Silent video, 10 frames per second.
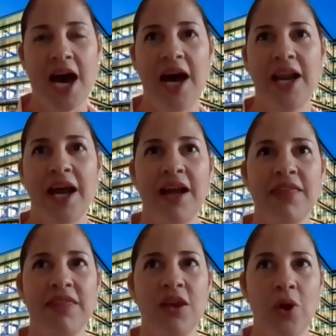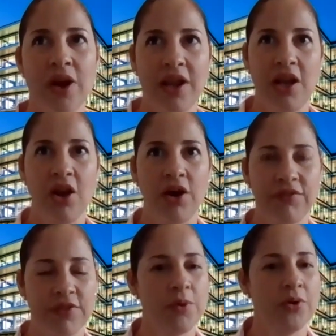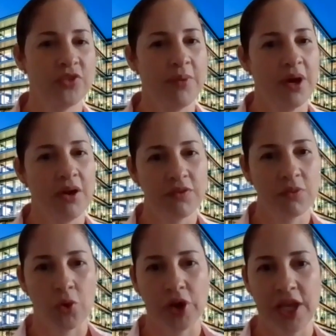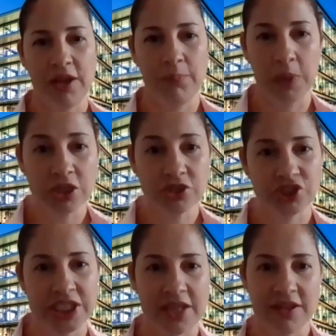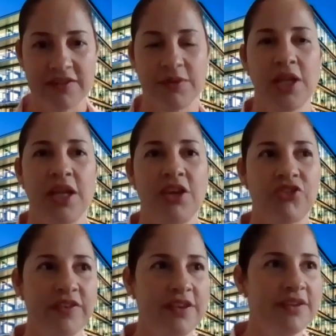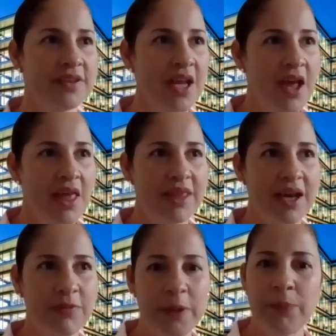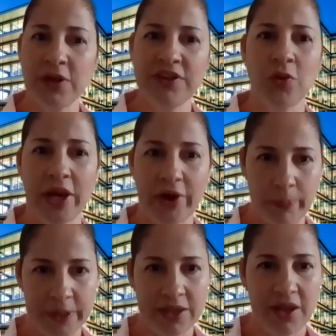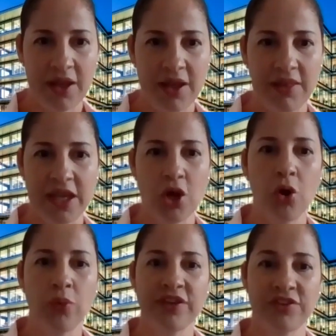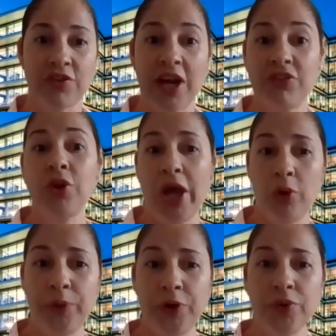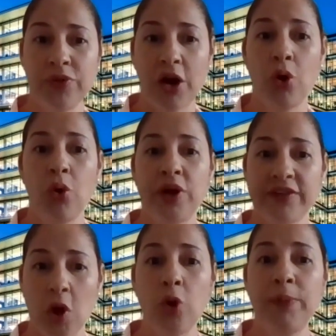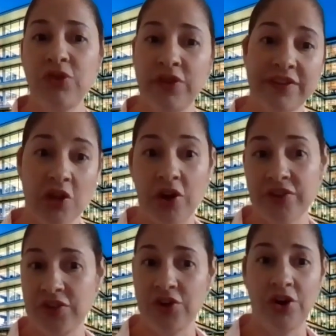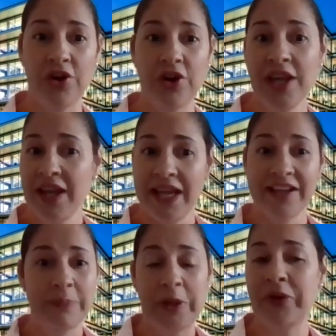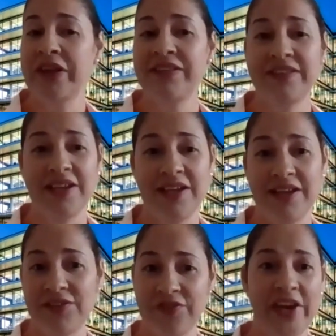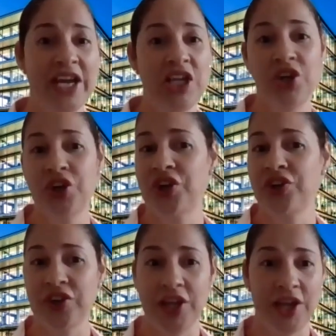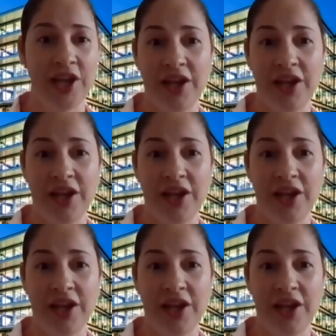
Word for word: And I think what I love the most about working in blockchain and distributed ledgers is that people is quite open. Uh, they always try to help you. They're always open to discuss, you know, experiences, failures, uh, uh,